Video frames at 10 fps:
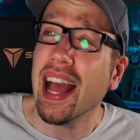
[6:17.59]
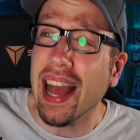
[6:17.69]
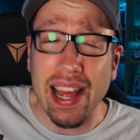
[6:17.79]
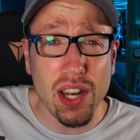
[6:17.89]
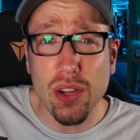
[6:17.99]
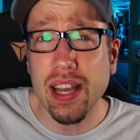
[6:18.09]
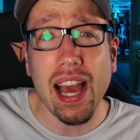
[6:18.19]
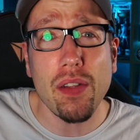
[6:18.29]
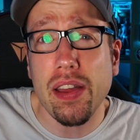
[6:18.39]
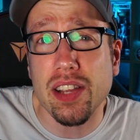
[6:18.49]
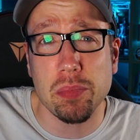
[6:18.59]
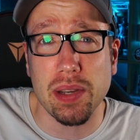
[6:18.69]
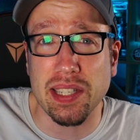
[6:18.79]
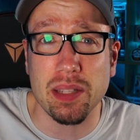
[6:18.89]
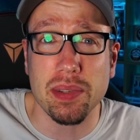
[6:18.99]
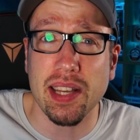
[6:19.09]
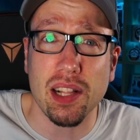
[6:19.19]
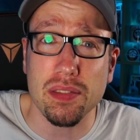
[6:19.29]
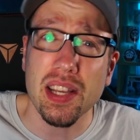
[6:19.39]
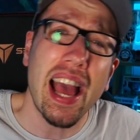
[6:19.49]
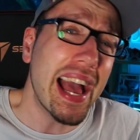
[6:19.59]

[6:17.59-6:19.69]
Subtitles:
and look at how they're expressing themselves.